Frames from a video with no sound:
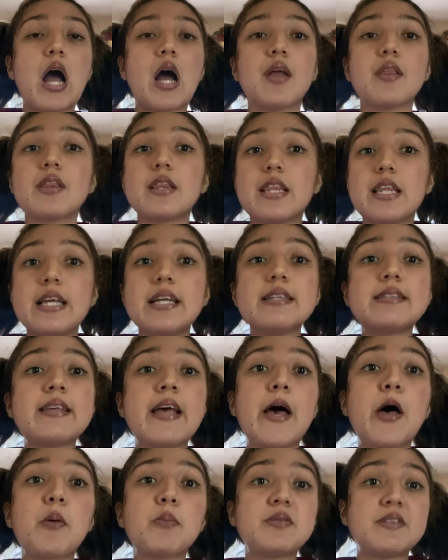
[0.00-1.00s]
This
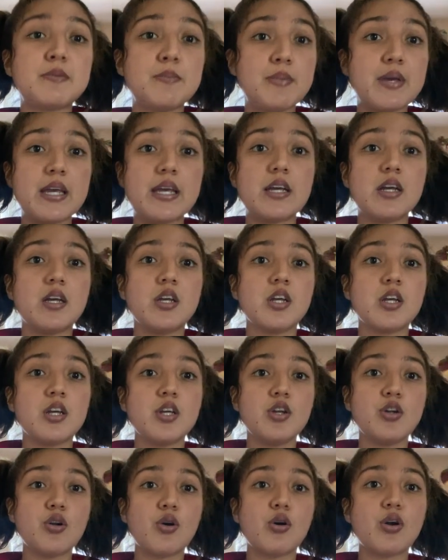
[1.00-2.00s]
helps me.
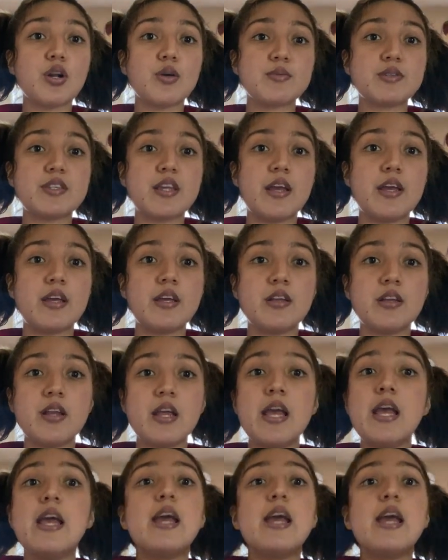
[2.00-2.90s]
You know what I'm saying?